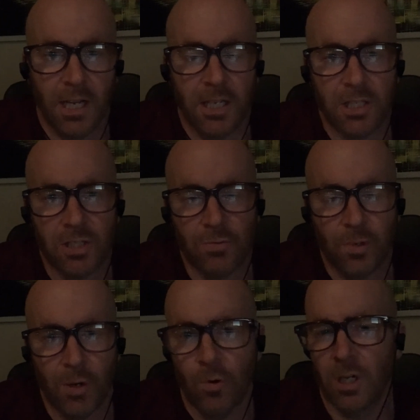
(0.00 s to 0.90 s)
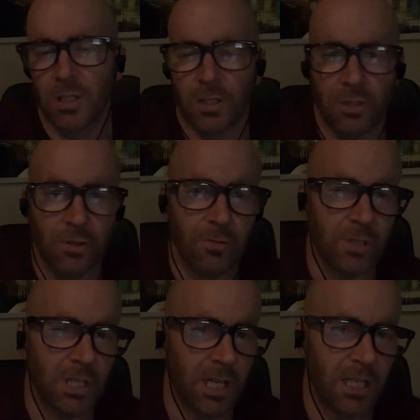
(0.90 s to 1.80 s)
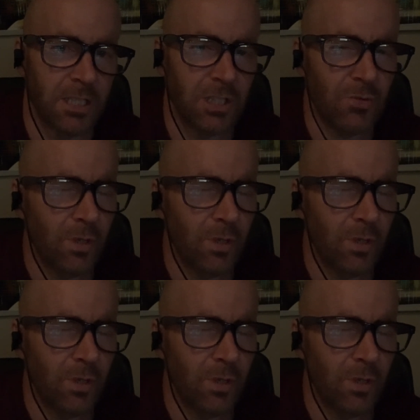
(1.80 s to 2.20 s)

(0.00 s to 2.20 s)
guess what I wanted to do is I just